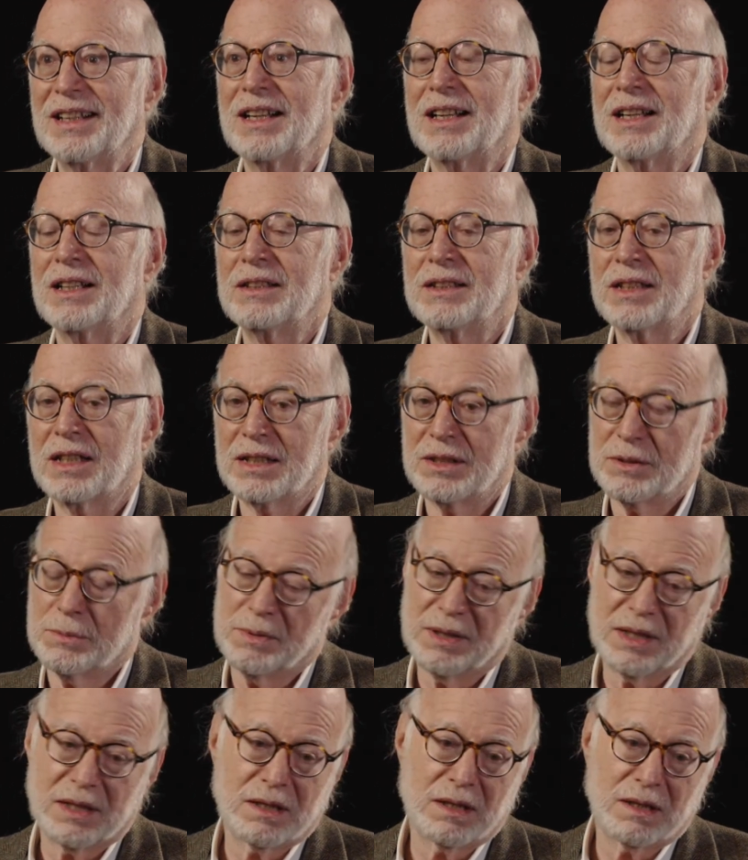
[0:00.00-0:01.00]
And that is
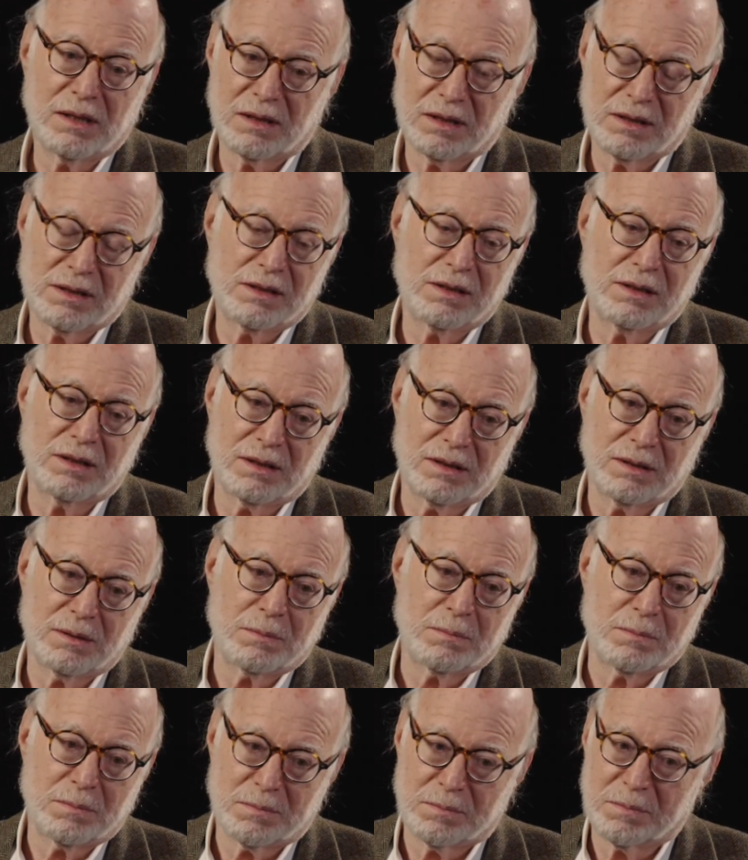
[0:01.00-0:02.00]
because
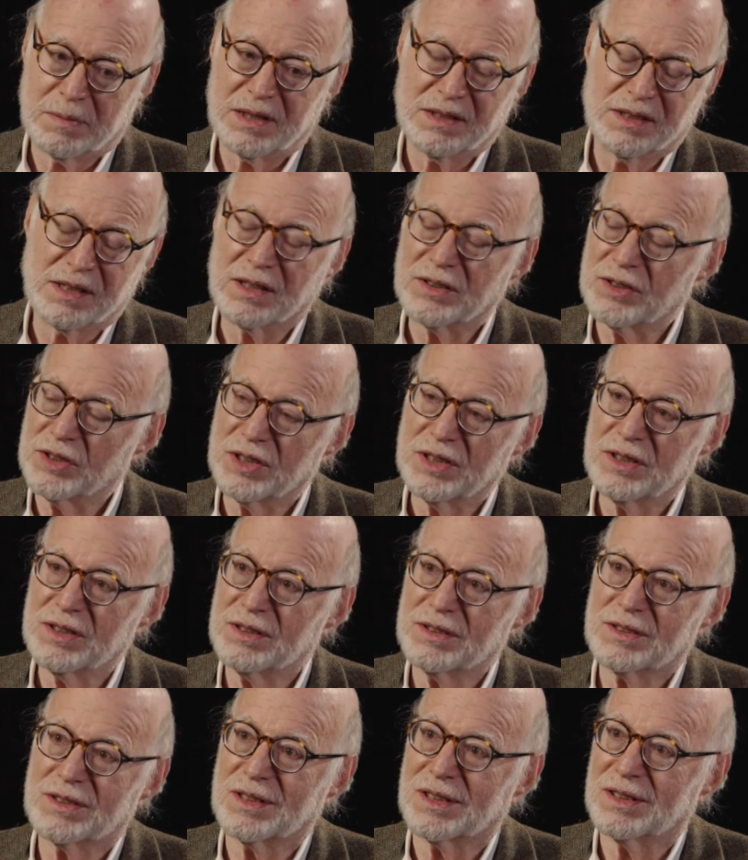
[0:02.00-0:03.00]

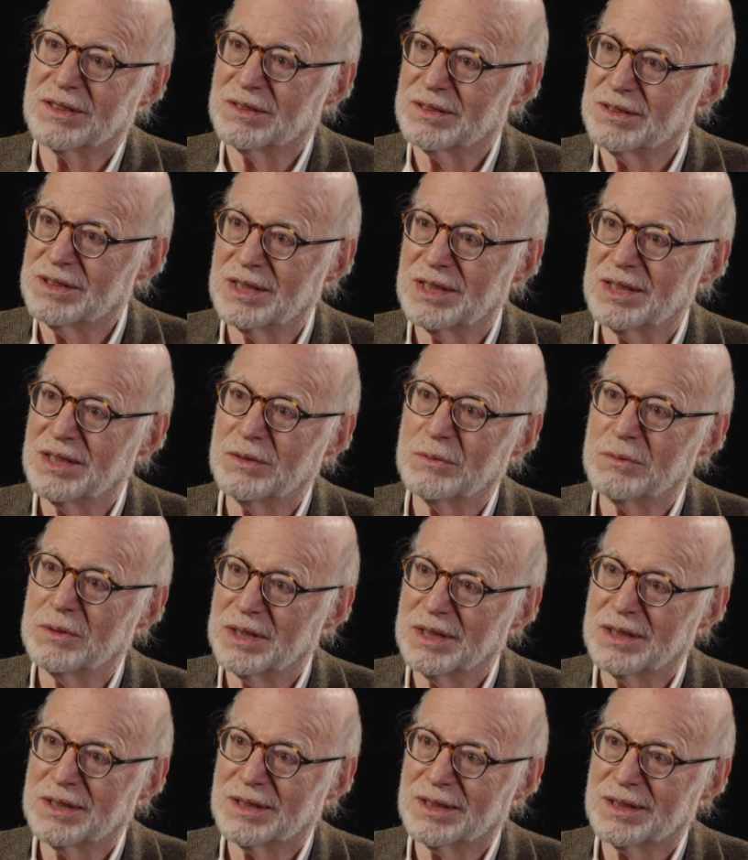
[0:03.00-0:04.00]
paysagistes are dealing
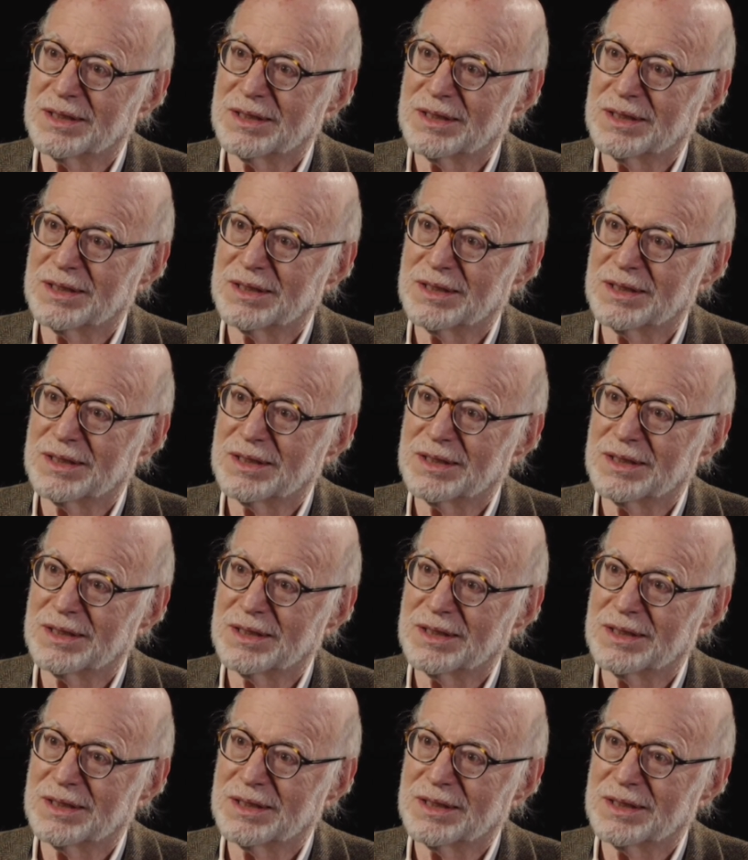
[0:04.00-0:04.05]
with